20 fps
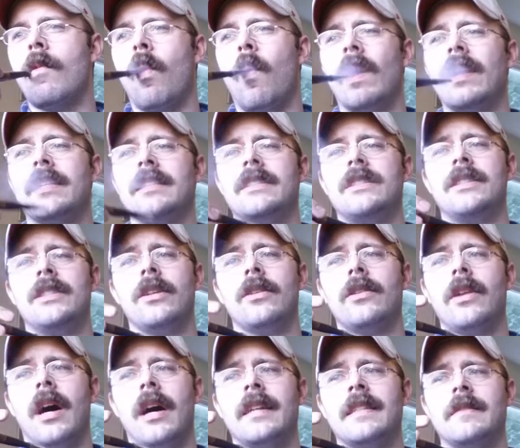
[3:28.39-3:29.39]
While it's
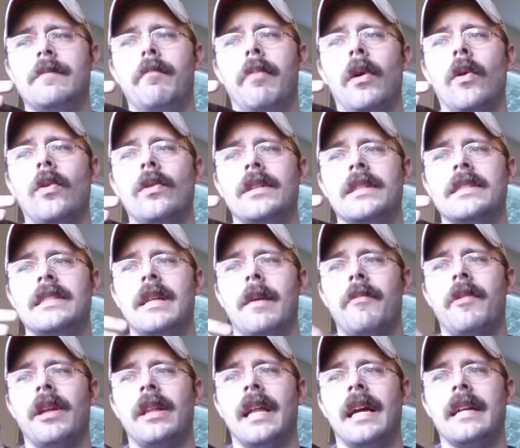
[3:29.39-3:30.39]
still not as bold as
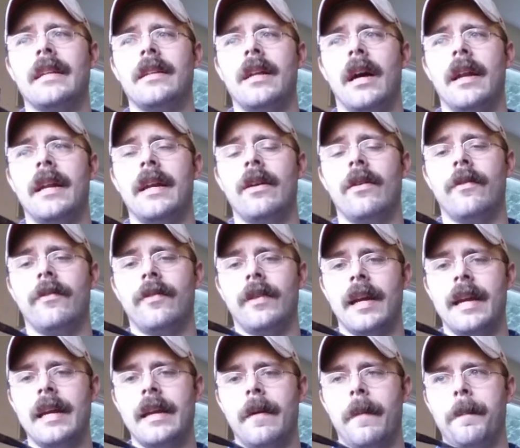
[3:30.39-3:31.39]
something like Dunhill
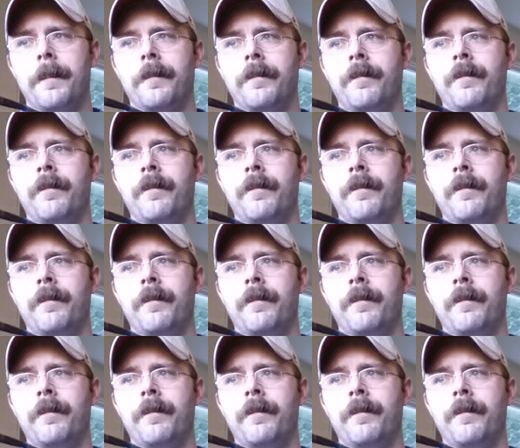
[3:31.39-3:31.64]
Flake,